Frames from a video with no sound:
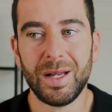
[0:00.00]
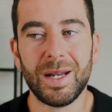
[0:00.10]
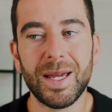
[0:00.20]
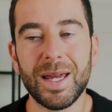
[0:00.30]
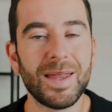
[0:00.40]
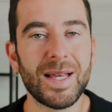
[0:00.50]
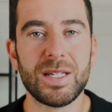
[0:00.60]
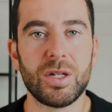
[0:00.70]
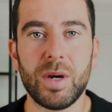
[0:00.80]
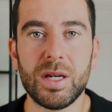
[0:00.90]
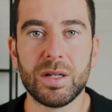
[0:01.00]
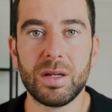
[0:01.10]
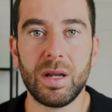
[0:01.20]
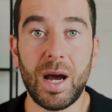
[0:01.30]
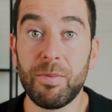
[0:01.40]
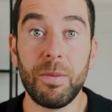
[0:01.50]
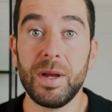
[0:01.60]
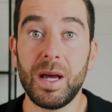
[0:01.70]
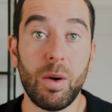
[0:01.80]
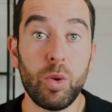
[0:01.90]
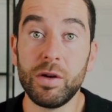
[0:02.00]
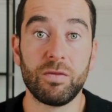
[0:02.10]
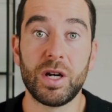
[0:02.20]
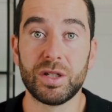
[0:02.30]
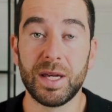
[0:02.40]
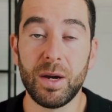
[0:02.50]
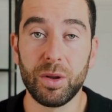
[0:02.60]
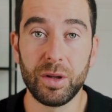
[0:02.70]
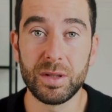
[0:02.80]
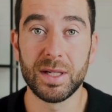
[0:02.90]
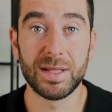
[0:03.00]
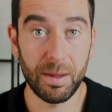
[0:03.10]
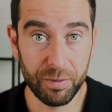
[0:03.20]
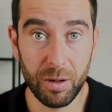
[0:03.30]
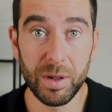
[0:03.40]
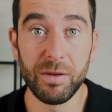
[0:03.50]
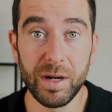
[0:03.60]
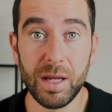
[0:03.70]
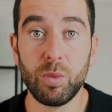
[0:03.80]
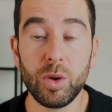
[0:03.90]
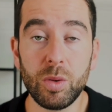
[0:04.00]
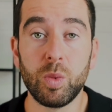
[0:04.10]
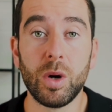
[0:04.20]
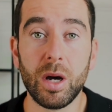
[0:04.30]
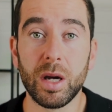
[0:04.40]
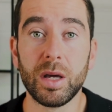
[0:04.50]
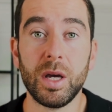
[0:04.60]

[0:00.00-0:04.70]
Like in that situation, I wouldn't rush to get orthotics, and I probably really would work